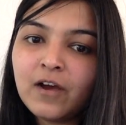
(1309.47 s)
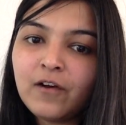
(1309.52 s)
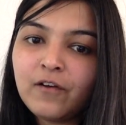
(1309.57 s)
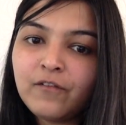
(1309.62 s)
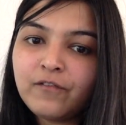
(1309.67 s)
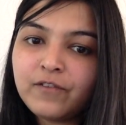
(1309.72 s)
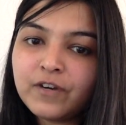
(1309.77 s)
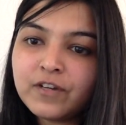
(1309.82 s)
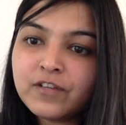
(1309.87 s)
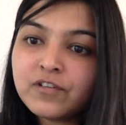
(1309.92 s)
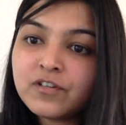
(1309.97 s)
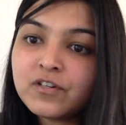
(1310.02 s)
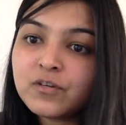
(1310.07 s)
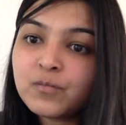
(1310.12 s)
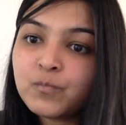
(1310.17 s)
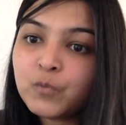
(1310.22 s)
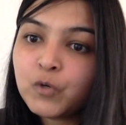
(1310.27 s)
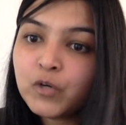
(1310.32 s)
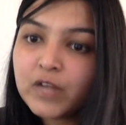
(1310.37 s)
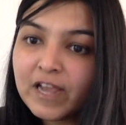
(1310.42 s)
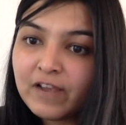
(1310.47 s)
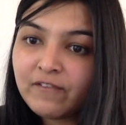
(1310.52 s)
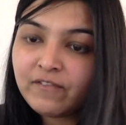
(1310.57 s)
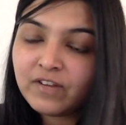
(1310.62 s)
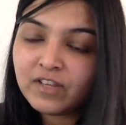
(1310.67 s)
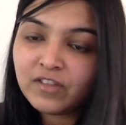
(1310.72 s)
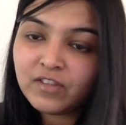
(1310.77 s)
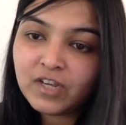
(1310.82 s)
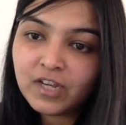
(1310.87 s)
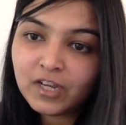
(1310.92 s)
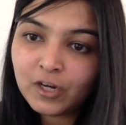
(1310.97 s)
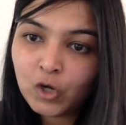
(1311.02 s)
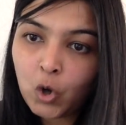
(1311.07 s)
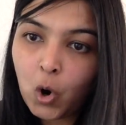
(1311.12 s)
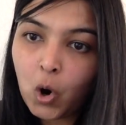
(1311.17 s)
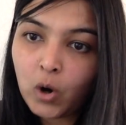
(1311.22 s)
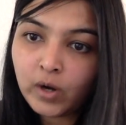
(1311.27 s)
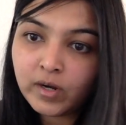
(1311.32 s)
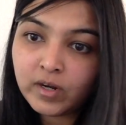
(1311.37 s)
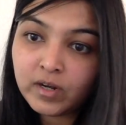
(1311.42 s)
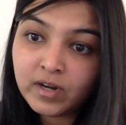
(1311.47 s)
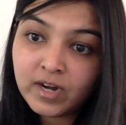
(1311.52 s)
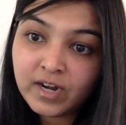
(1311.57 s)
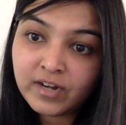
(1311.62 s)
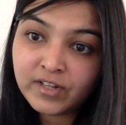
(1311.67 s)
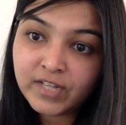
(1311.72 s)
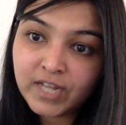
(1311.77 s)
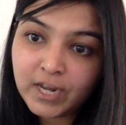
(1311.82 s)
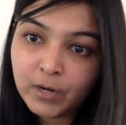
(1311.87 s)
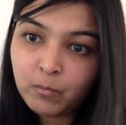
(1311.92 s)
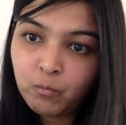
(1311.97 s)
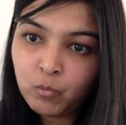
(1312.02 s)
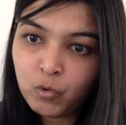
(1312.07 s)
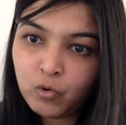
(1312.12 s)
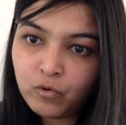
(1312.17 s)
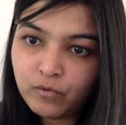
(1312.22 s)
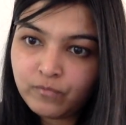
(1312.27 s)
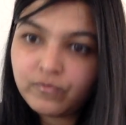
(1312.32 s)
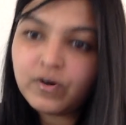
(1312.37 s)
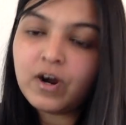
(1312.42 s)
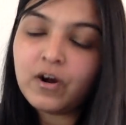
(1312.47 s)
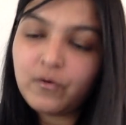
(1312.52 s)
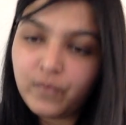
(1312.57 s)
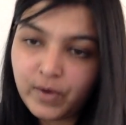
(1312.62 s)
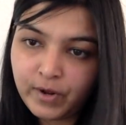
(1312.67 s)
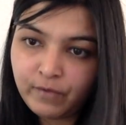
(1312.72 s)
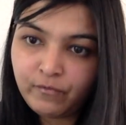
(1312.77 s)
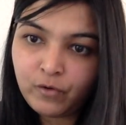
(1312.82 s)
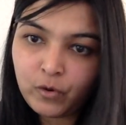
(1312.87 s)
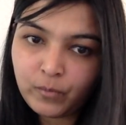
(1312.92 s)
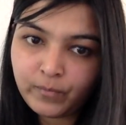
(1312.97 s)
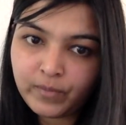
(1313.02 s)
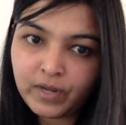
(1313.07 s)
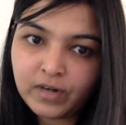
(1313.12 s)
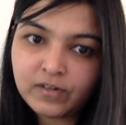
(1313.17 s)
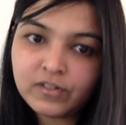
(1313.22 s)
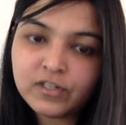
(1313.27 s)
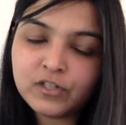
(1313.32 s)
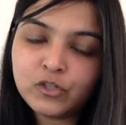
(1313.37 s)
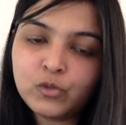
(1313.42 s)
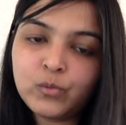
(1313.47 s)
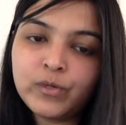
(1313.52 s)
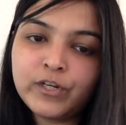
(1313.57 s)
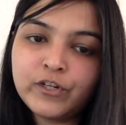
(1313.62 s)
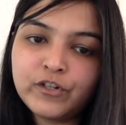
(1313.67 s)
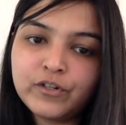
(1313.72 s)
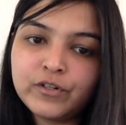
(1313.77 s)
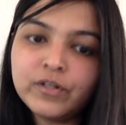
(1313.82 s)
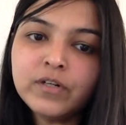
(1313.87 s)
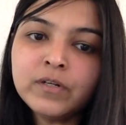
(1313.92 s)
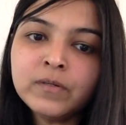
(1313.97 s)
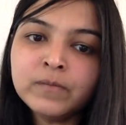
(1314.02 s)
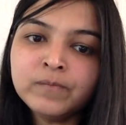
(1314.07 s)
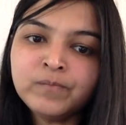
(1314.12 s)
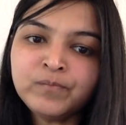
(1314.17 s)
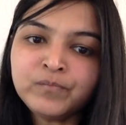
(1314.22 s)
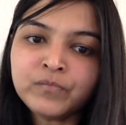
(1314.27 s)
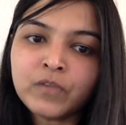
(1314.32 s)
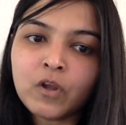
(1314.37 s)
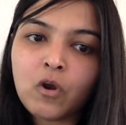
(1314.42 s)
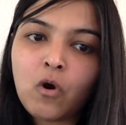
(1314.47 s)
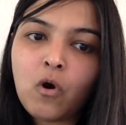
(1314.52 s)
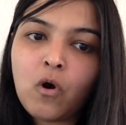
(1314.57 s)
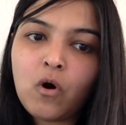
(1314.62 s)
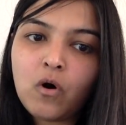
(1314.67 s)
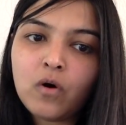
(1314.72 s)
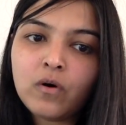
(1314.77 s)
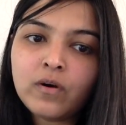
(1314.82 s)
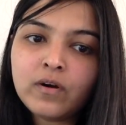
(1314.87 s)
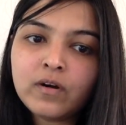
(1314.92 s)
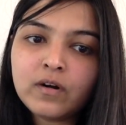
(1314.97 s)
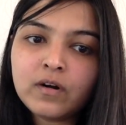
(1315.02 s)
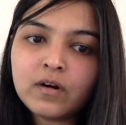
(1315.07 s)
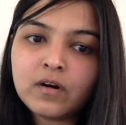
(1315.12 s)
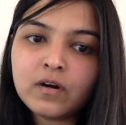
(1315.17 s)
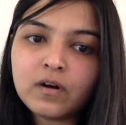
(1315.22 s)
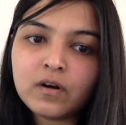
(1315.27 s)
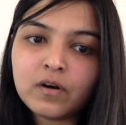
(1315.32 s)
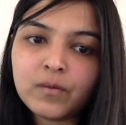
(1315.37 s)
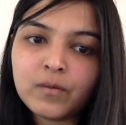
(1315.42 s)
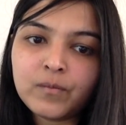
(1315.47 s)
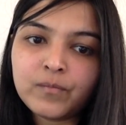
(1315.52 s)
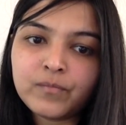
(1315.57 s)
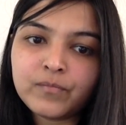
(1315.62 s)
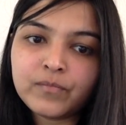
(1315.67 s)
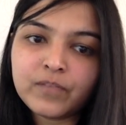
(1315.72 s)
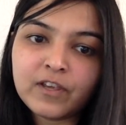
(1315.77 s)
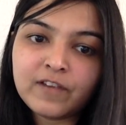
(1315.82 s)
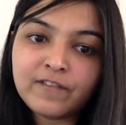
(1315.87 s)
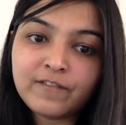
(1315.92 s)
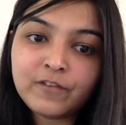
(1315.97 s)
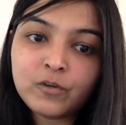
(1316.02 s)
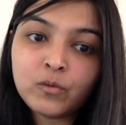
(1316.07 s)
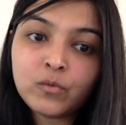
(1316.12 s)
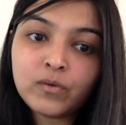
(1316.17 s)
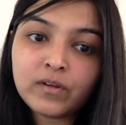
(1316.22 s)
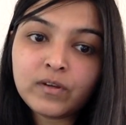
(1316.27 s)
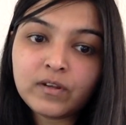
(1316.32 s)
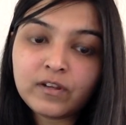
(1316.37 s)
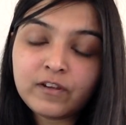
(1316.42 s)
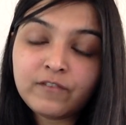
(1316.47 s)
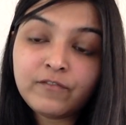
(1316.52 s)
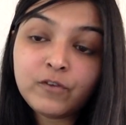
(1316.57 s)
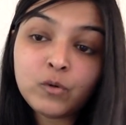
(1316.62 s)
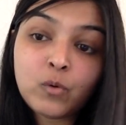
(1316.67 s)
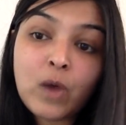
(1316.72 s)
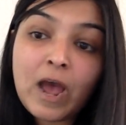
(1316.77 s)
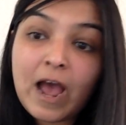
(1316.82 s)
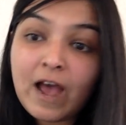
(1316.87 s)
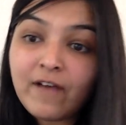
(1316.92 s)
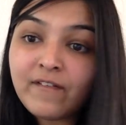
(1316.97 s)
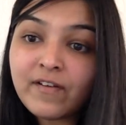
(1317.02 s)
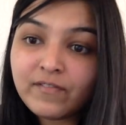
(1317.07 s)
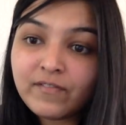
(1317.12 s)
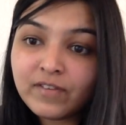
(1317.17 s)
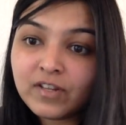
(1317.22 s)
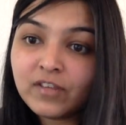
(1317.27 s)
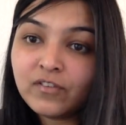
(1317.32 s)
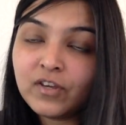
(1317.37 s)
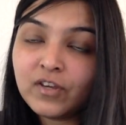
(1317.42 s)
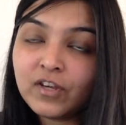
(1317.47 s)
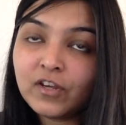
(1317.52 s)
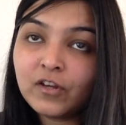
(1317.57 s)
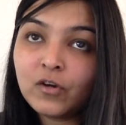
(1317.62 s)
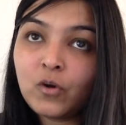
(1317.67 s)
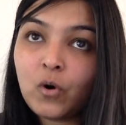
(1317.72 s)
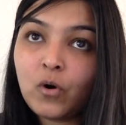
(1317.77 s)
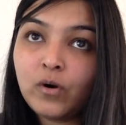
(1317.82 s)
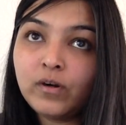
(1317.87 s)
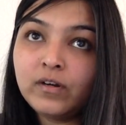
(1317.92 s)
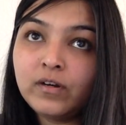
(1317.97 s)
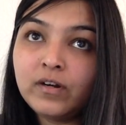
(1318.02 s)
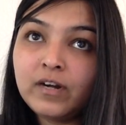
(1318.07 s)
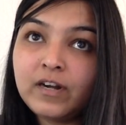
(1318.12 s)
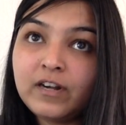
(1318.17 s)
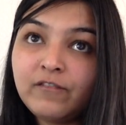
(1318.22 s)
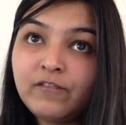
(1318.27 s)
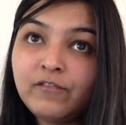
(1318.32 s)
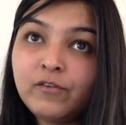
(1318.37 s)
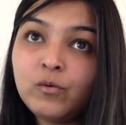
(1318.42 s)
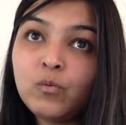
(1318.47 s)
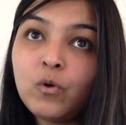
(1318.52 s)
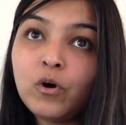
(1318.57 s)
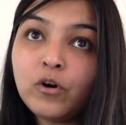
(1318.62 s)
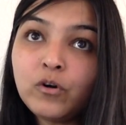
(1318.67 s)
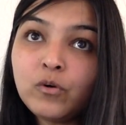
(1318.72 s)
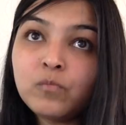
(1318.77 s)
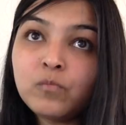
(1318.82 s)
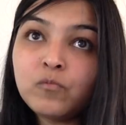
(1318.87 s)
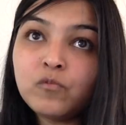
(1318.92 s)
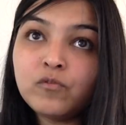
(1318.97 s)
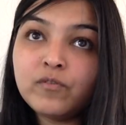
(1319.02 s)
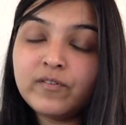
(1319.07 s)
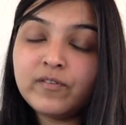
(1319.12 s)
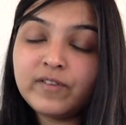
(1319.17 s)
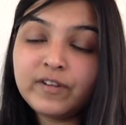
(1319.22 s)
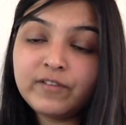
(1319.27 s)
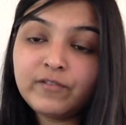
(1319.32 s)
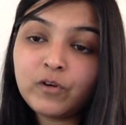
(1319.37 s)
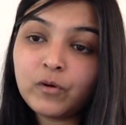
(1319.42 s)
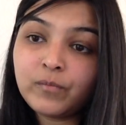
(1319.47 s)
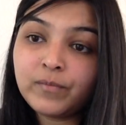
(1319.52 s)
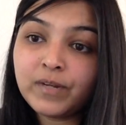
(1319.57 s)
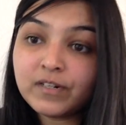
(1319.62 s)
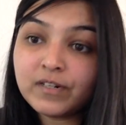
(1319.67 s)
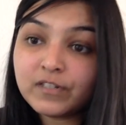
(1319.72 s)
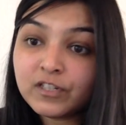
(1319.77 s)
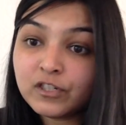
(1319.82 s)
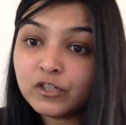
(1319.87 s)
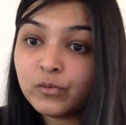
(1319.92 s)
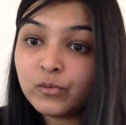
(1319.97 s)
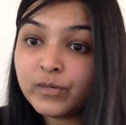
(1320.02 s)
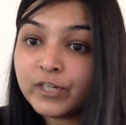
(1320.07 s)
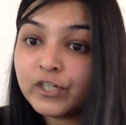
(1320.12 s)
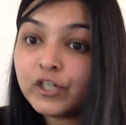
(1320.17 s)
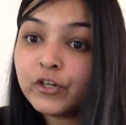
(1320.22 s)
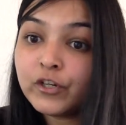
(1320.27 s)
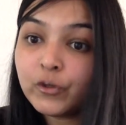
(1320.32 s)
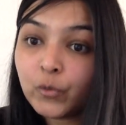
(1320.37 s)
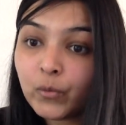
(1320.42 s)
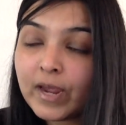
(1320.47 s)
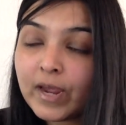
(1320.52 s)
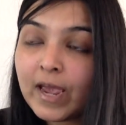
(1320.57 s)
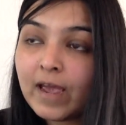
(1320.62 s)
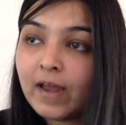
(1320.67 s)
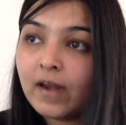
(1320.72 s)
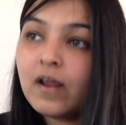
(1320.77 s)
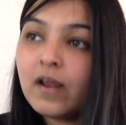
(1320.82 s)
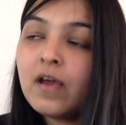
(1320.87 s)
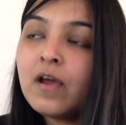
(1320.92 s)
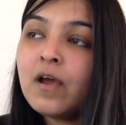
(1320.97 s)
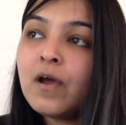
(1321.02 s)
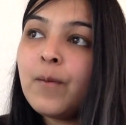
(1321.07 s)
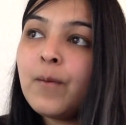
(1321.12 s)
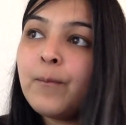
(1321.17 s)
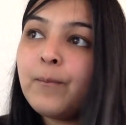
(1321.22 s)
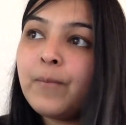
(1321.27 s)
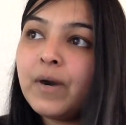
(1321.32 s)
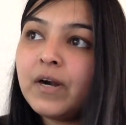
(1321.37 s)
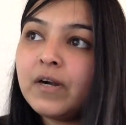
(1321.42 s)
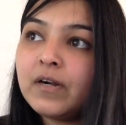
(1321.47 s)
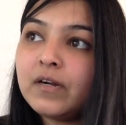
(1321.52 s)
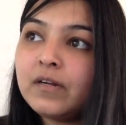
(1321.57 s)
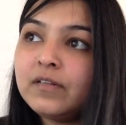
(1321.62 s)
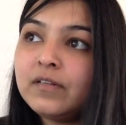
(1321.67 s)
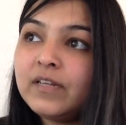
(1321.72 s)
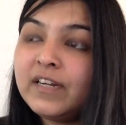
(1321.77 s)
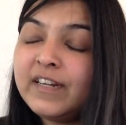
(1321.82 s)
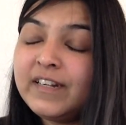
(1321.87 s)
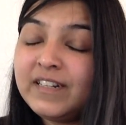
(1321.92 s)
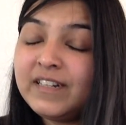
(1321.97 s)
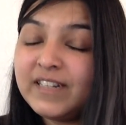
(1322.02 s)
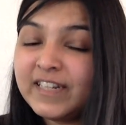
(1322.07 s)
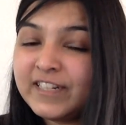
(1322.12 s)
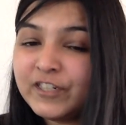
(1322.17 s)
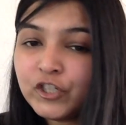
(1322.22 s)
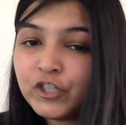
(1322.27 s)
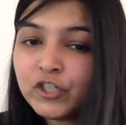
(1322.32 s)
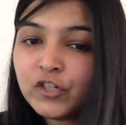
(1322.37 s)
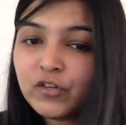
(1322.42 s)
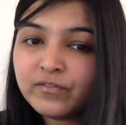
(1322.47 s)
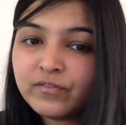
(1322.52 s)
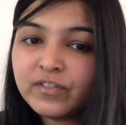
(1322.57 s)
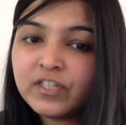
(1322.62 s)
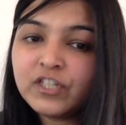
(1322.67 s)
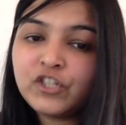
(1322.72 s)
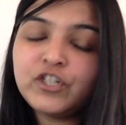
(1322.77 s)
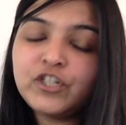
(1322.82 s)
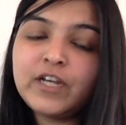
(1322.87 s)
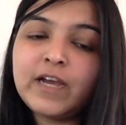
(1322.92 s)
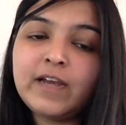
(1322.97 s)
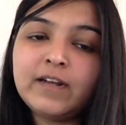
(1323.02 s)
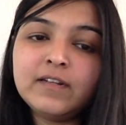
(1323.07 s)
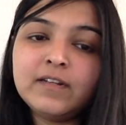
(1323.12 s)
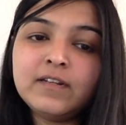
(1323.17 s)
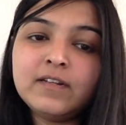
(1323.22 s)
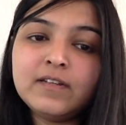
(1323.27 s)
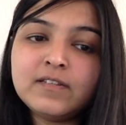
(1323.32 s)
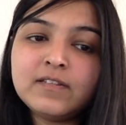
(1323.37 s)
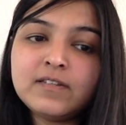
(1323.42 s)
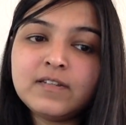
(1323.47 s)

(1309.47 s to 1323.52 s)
first put everything in order and then move away from that situation. Or if you have everything in order and if you want to move away from that situation, you can. But the intention of this channel is